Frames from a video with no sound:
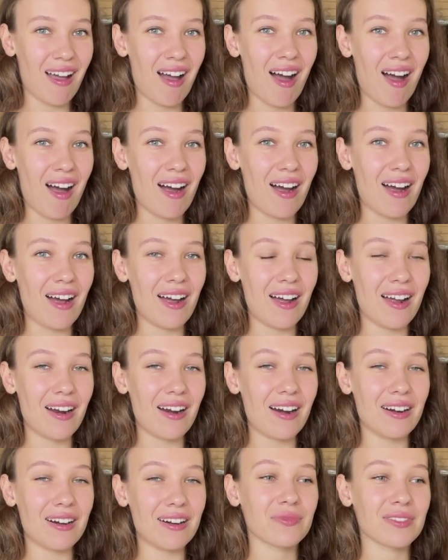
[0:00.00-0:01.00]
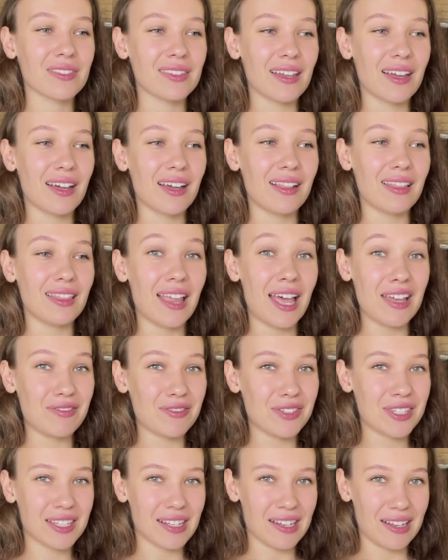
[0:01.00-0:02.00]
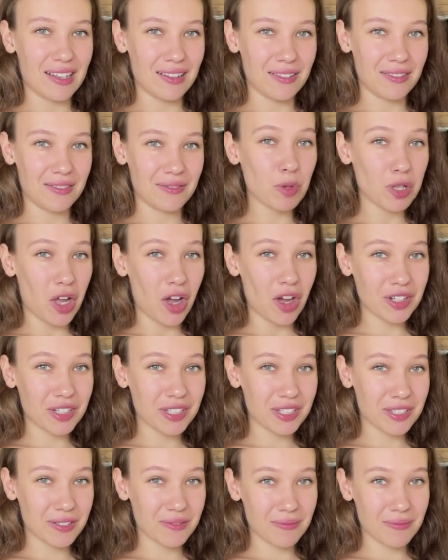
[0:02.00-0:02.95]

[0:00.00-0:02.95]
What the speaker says: are the lifestyle blogs,